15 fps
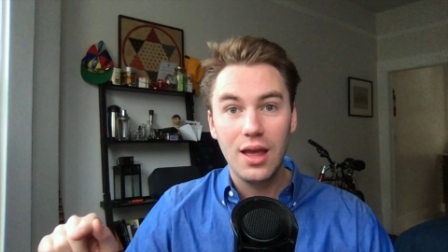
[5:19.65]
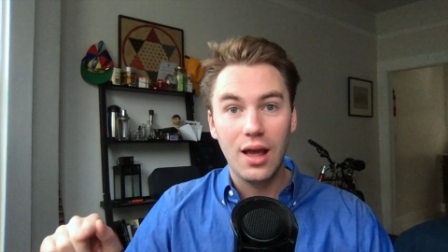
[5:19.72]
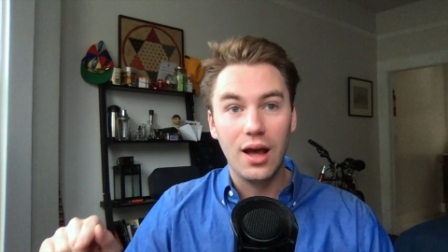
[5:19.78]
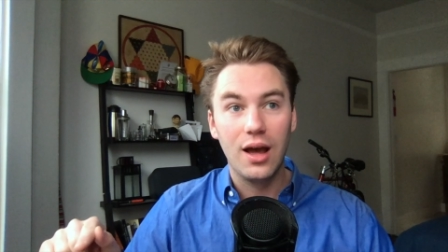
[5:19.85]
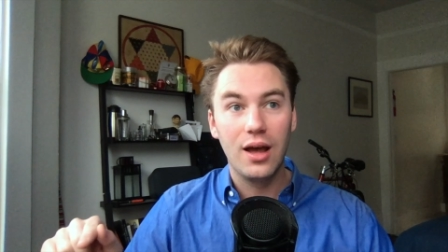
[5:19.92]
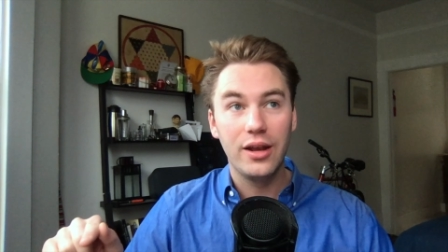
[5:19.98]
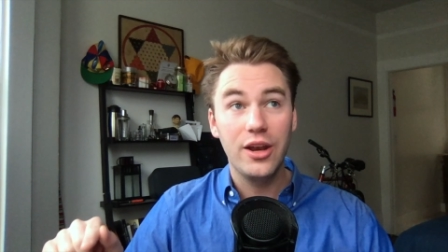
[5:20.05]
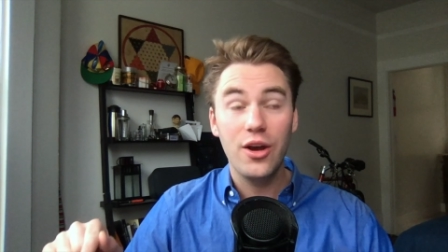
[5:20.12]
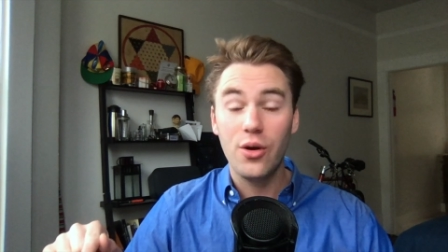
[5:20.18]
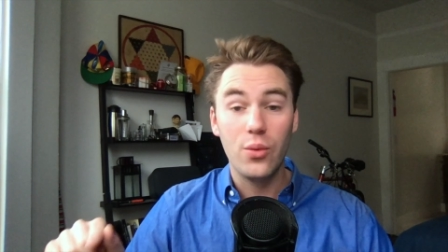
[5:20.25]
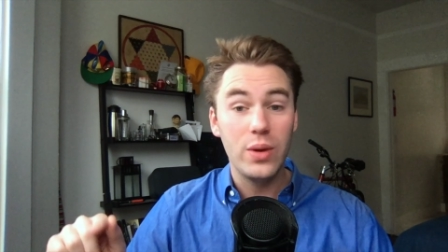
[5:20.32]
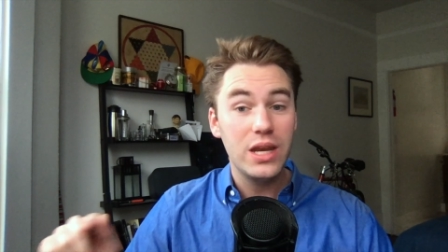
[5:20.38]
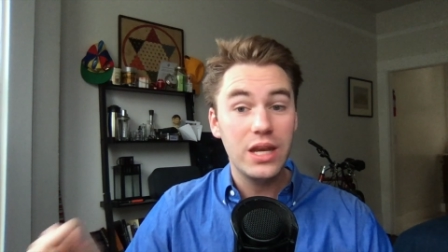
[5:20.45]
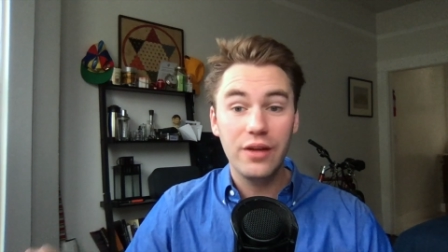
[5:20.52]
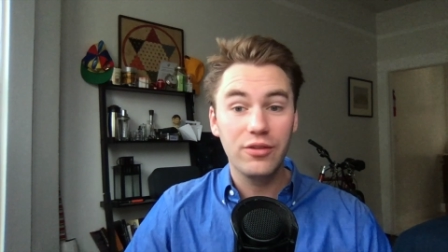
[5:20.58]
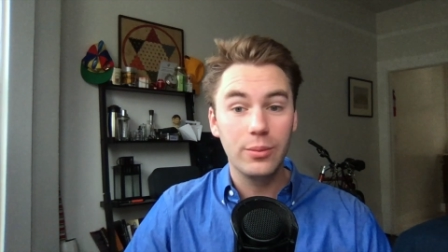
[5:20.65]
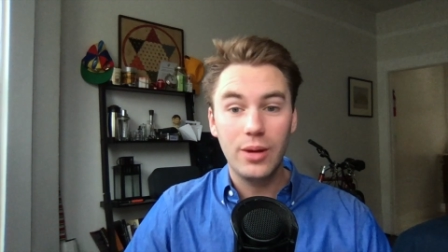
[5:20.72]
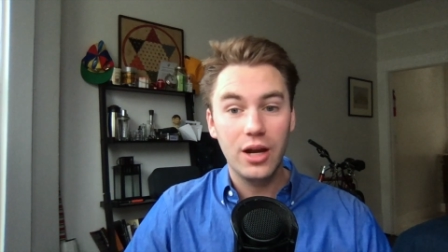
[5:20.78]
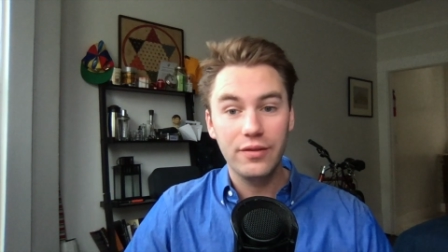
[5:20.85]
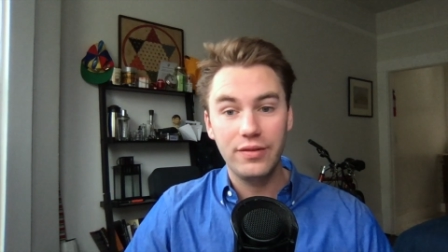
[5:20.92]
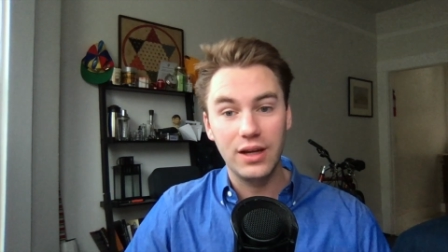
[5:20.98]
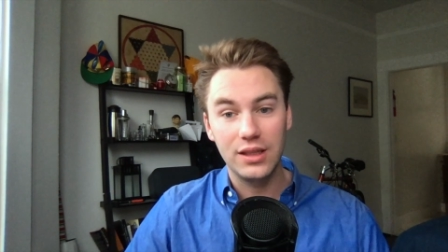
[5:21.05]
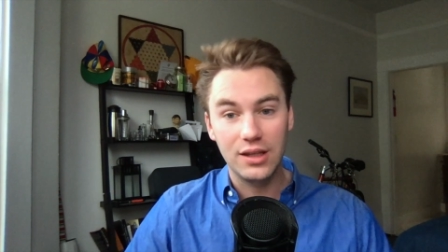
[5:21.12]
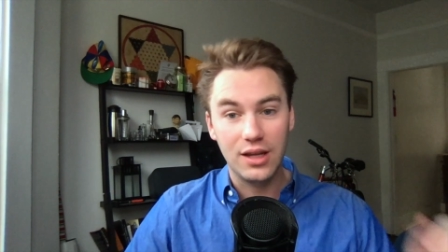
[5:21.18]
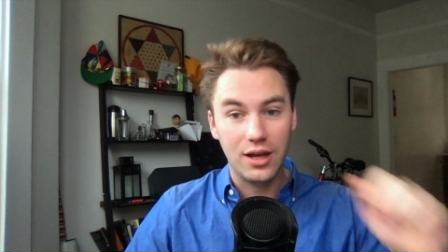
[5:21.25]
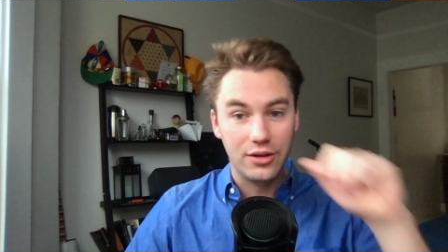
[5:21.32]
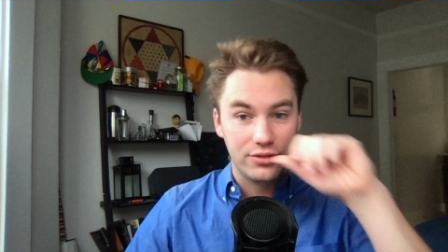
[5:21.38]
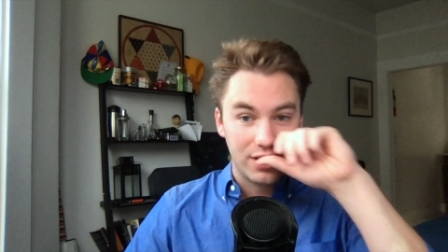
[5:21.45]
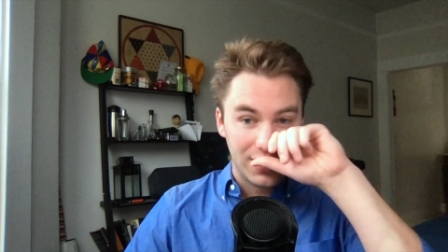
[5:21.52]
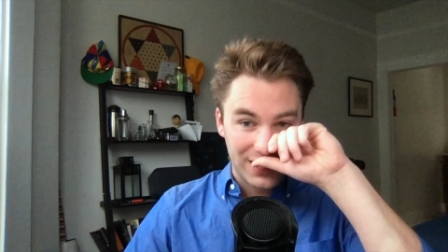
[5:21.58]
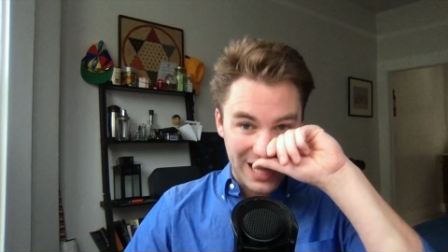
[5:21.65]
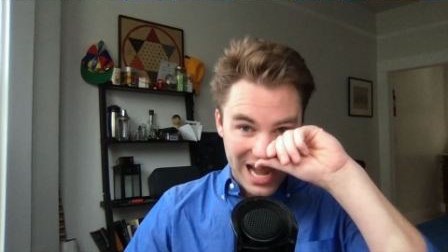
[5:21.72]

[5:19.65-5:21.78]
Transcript: no, we never modified the contract,